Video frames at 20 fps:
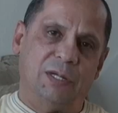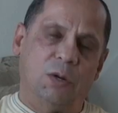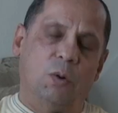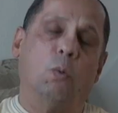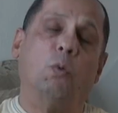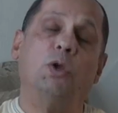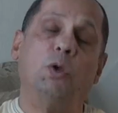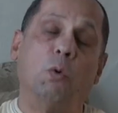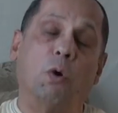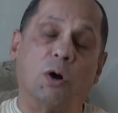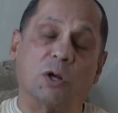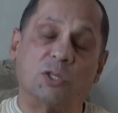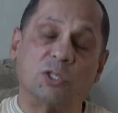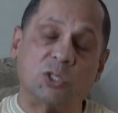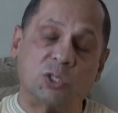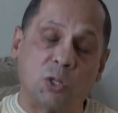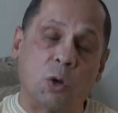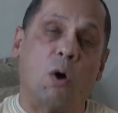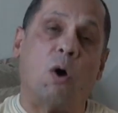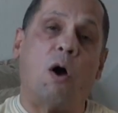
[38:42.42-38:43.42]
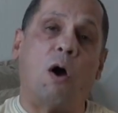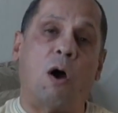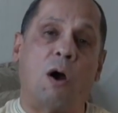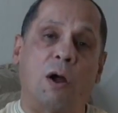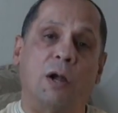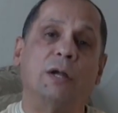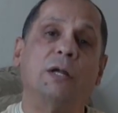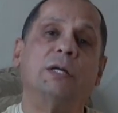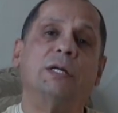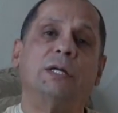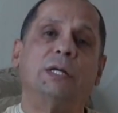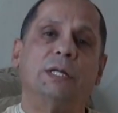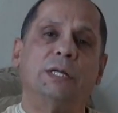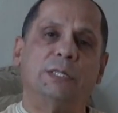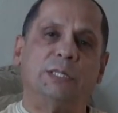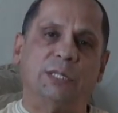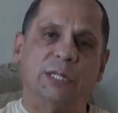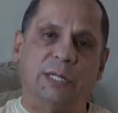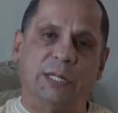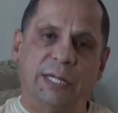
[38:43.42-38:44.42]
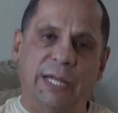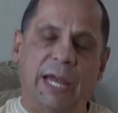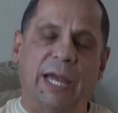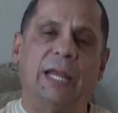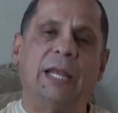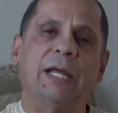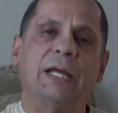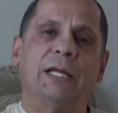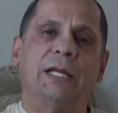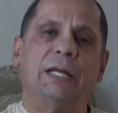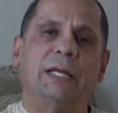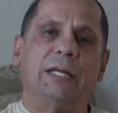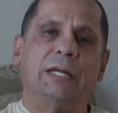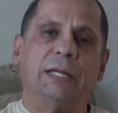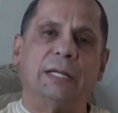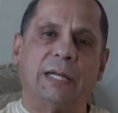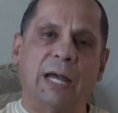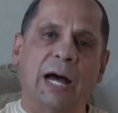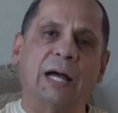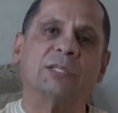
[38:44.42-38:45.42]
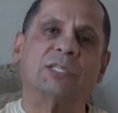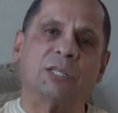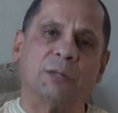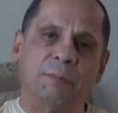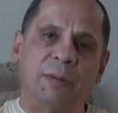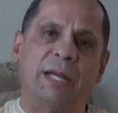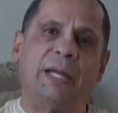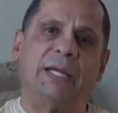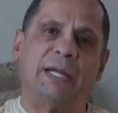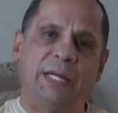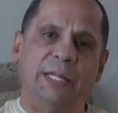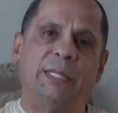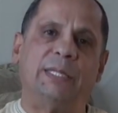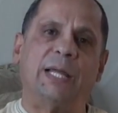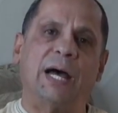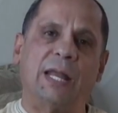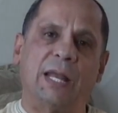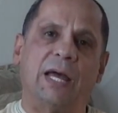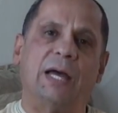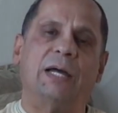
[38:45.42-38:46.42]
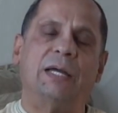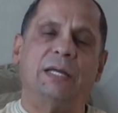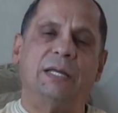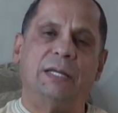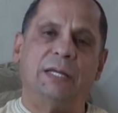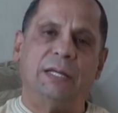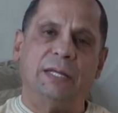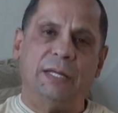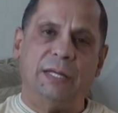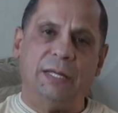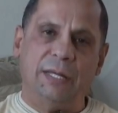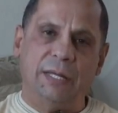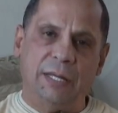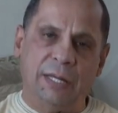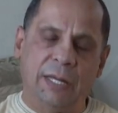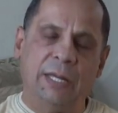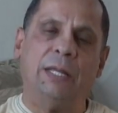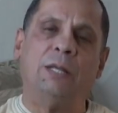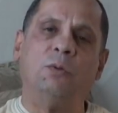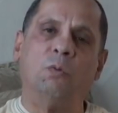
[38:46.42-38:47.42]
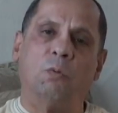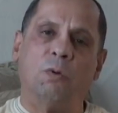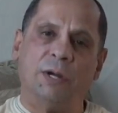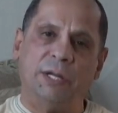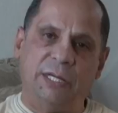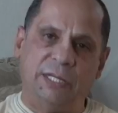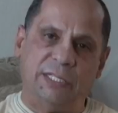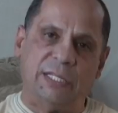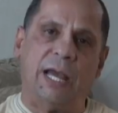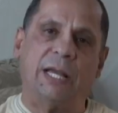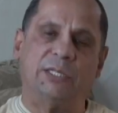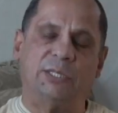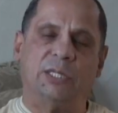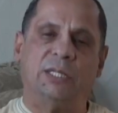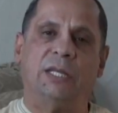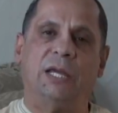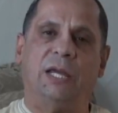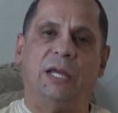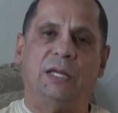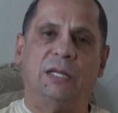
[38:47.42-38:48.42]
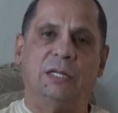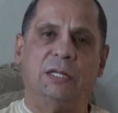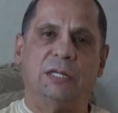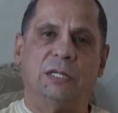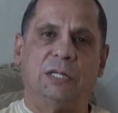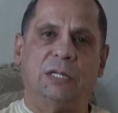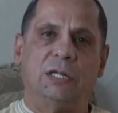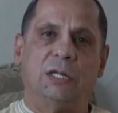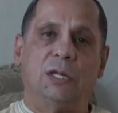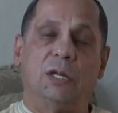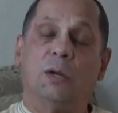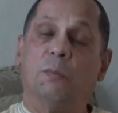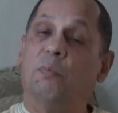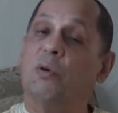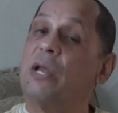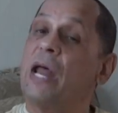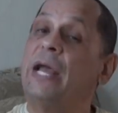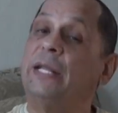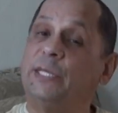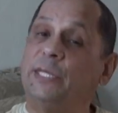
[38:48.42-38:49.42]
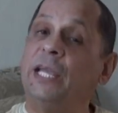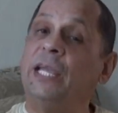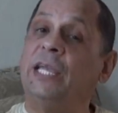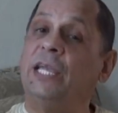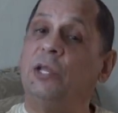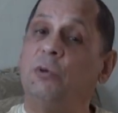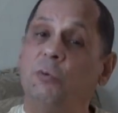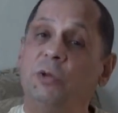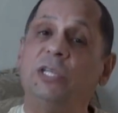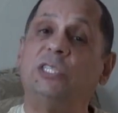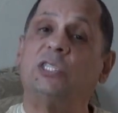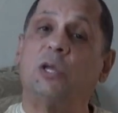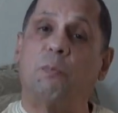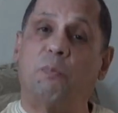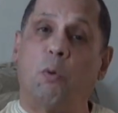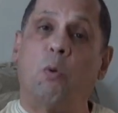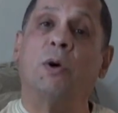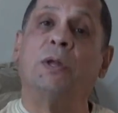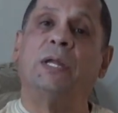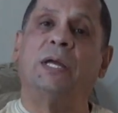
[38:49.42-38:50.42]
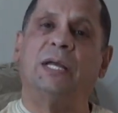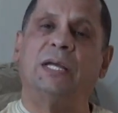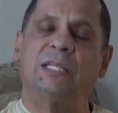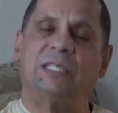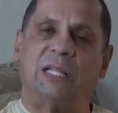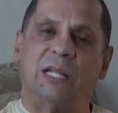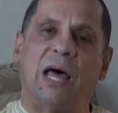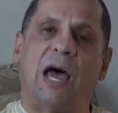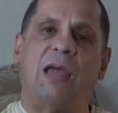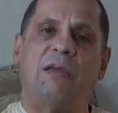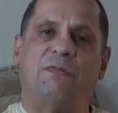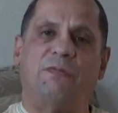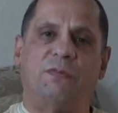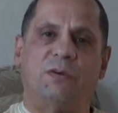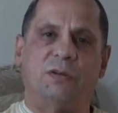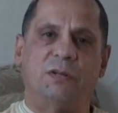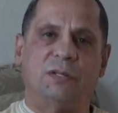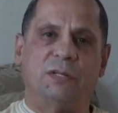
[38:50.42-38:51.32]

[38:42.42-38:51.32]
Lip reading: We worked so hard to get Councilman Quintana in where he's at today. But I think he reached a point in his life